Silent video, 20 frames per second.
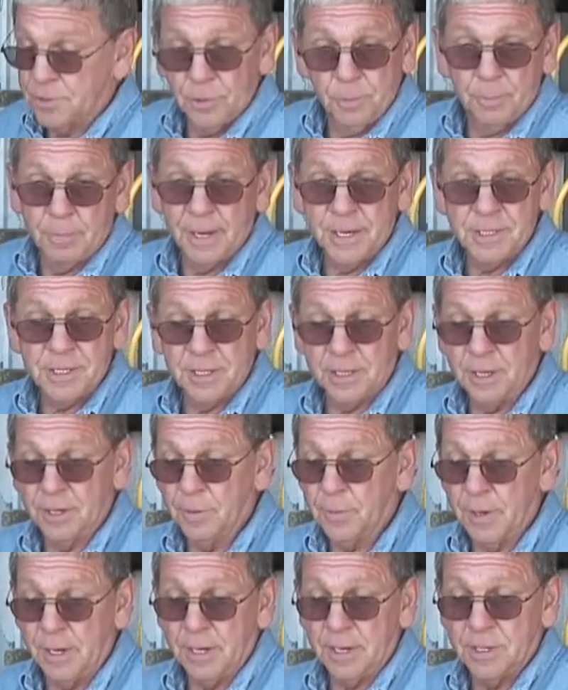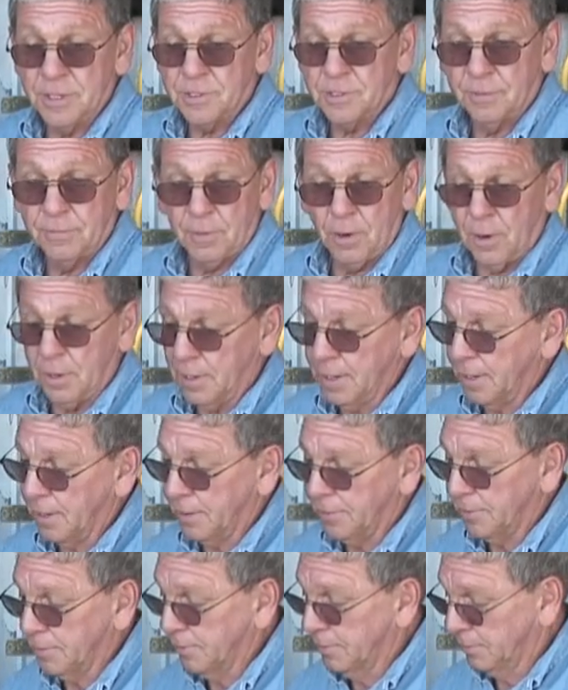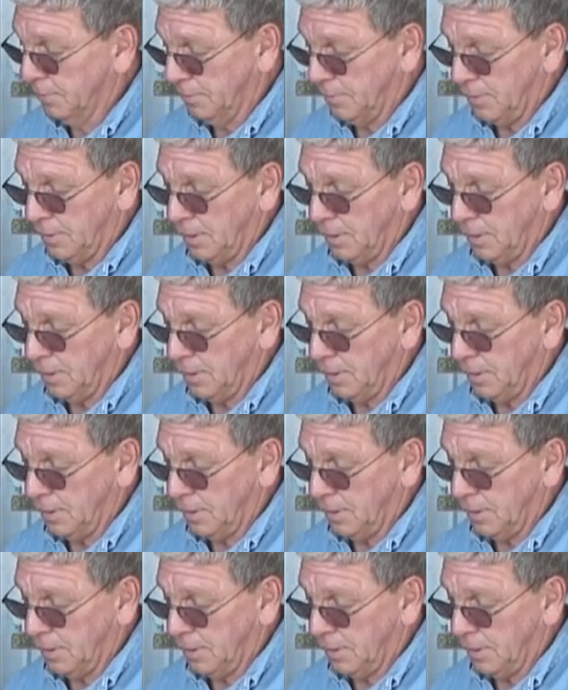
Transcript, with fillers: two basic ingredients of all the other